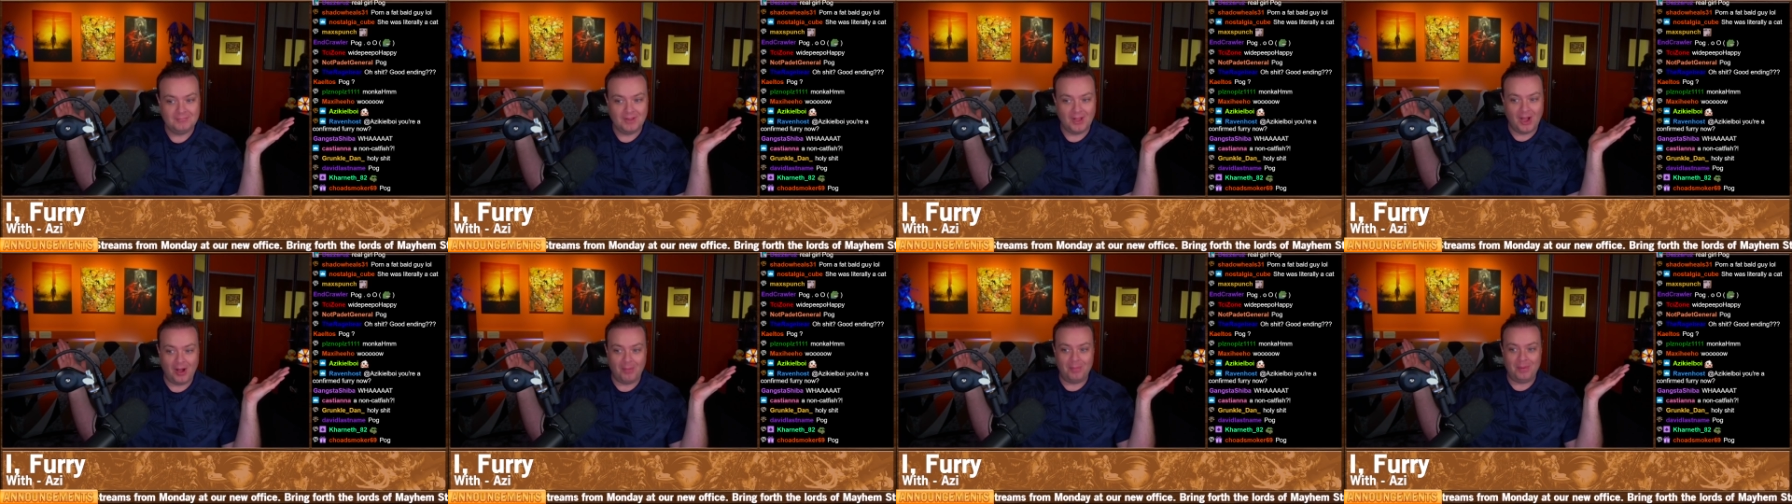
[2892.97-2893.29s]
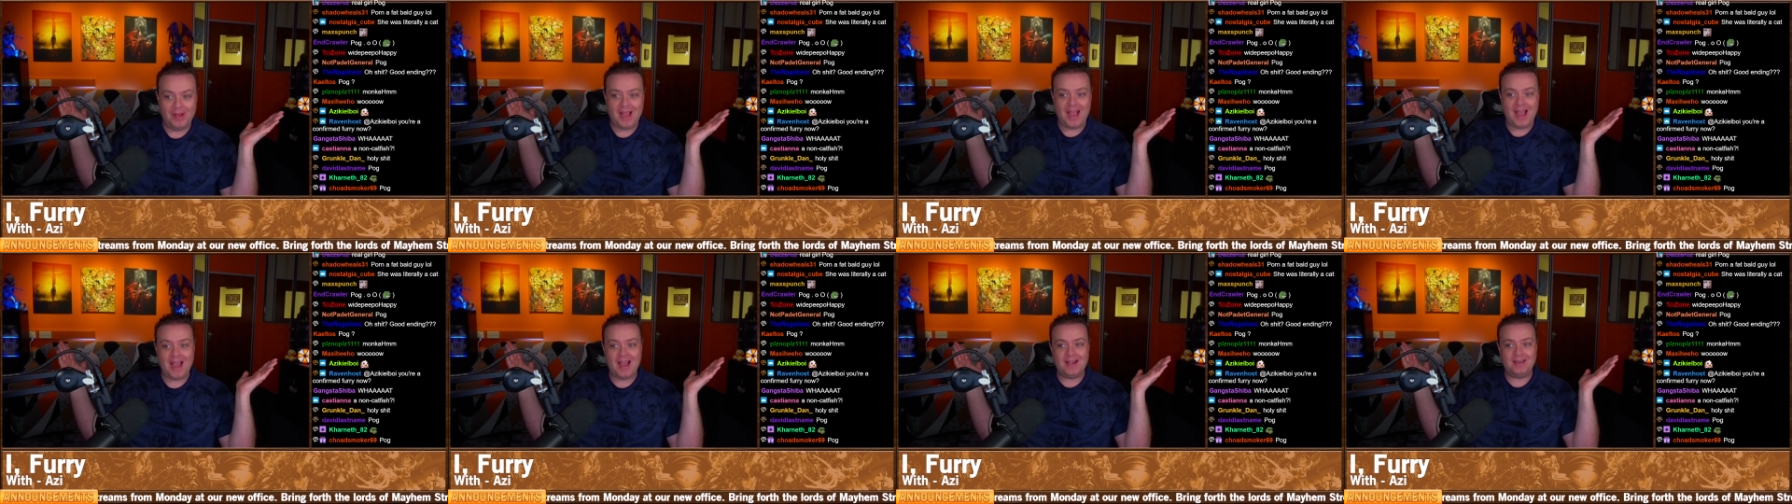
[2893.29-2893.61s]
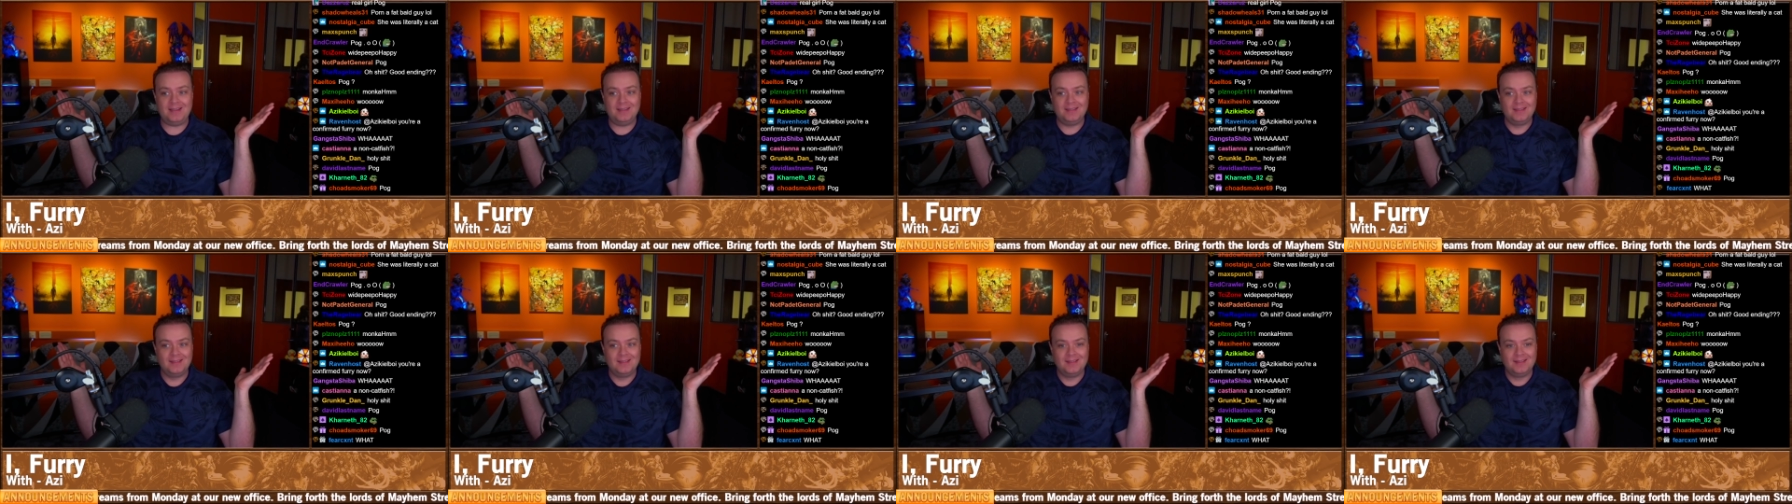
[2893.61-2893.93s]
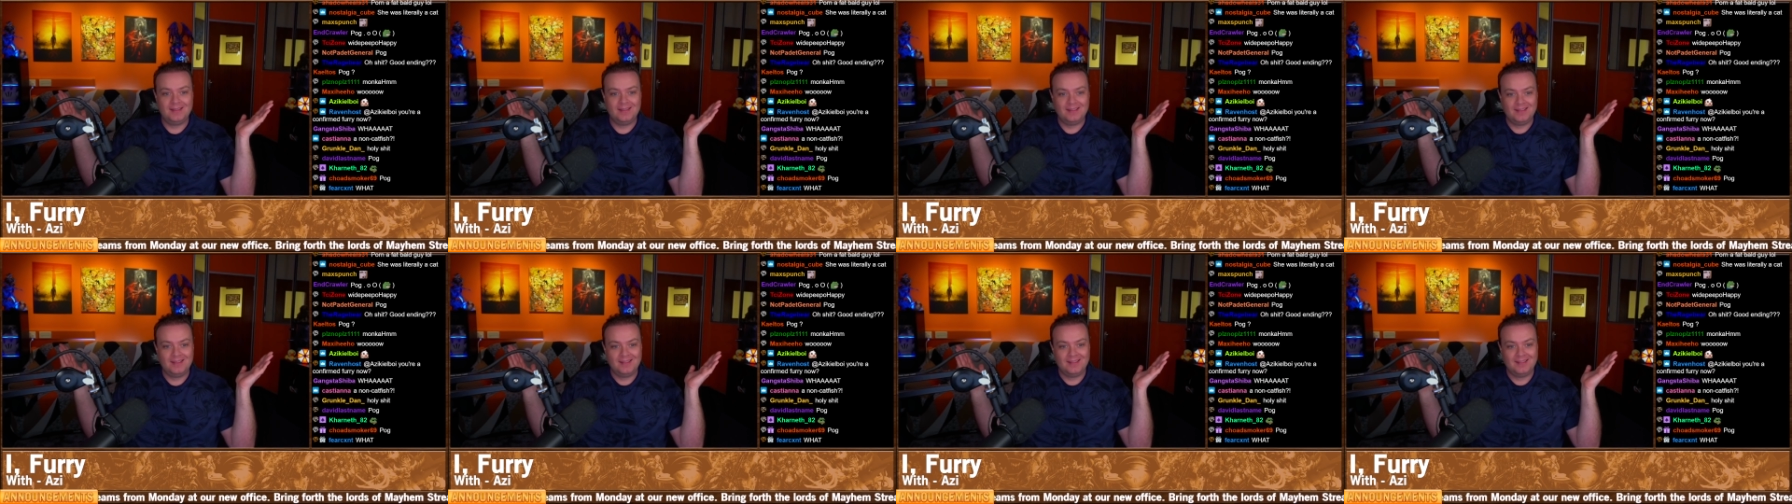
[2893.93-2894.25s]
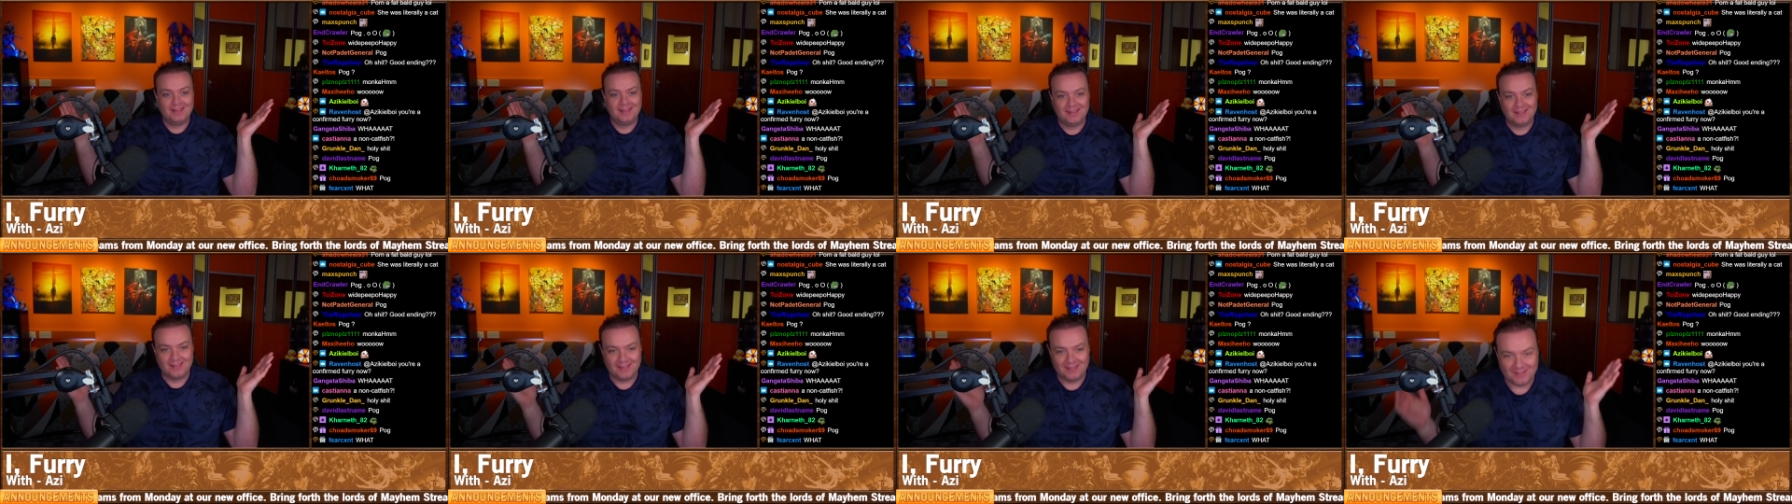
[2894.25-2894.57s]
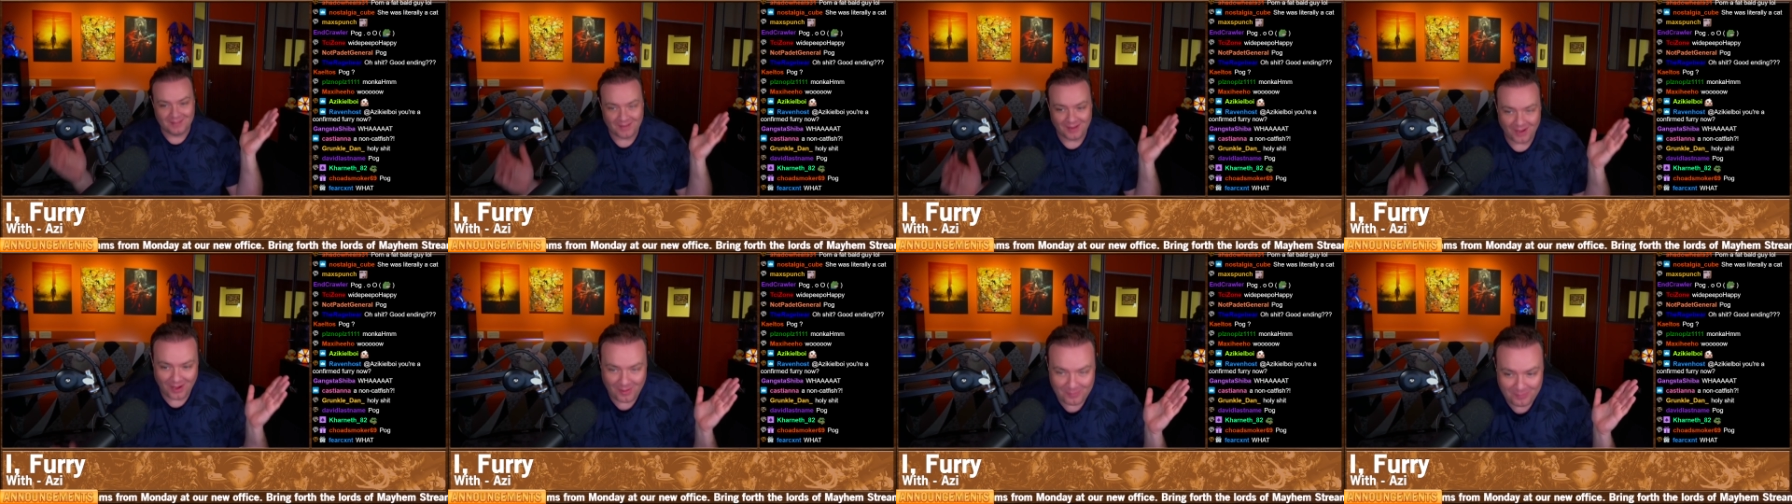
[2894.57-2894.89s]
Not bad.
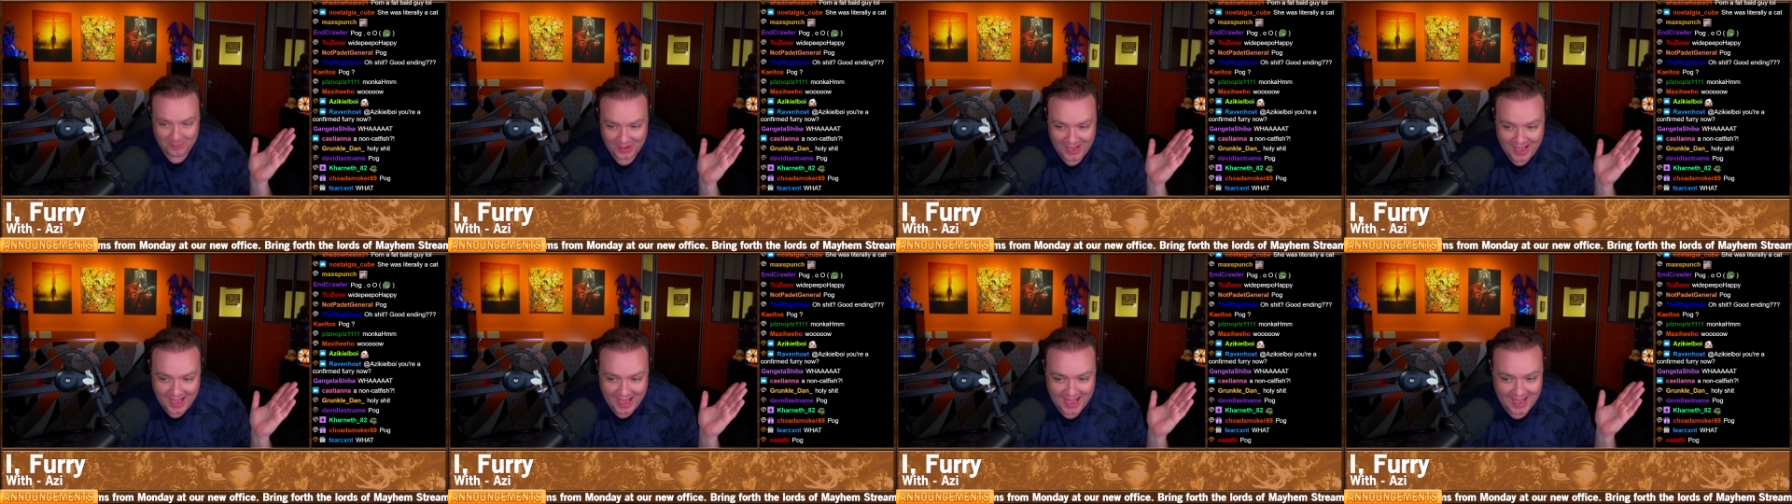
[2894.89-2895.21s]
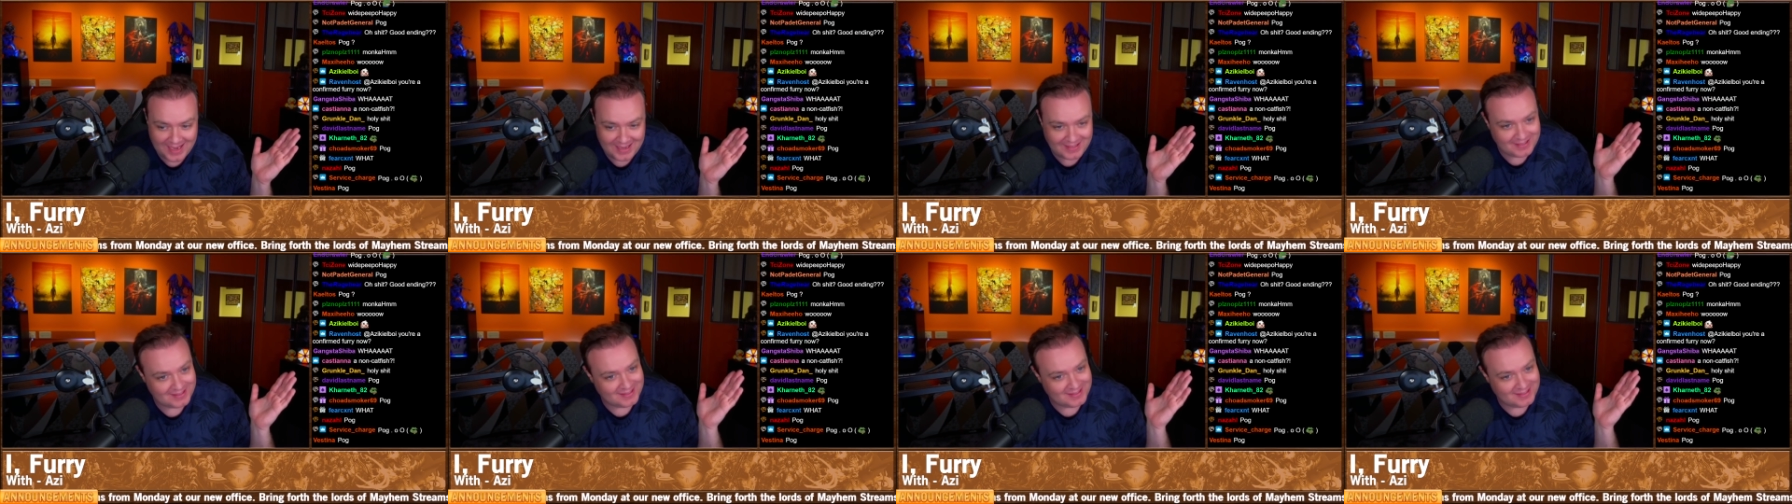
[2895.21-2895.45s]
Not bad.